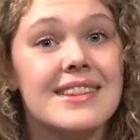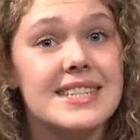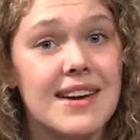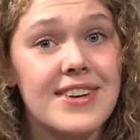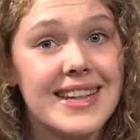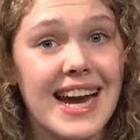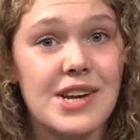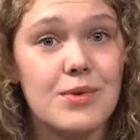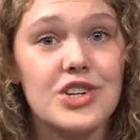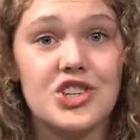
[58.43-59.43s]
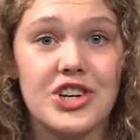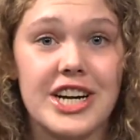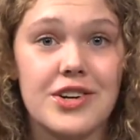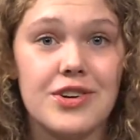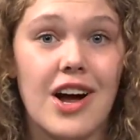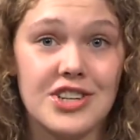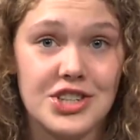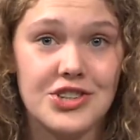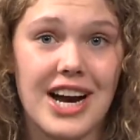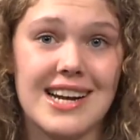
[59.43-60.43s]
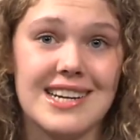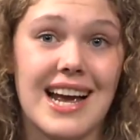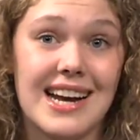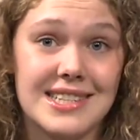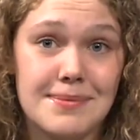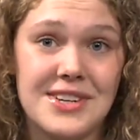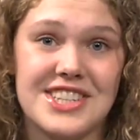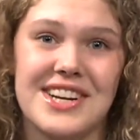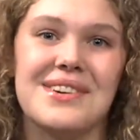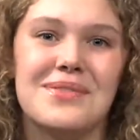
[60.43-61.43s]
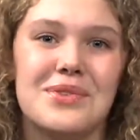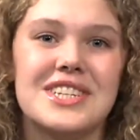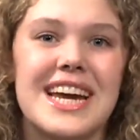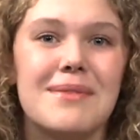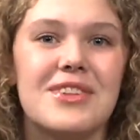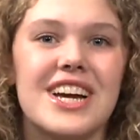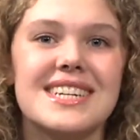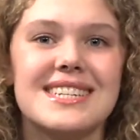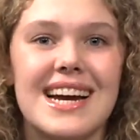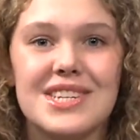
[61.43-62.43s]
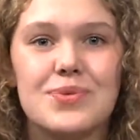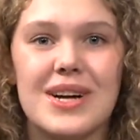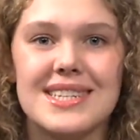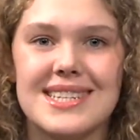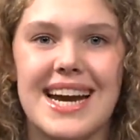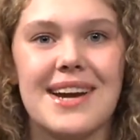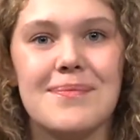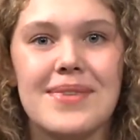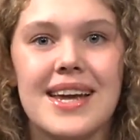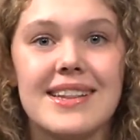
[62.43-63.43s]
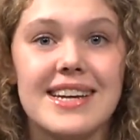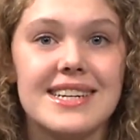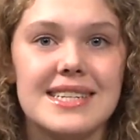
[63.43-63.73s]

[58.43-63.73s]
The 7th annual juried undergrad exhibition will take place next Wednesday. The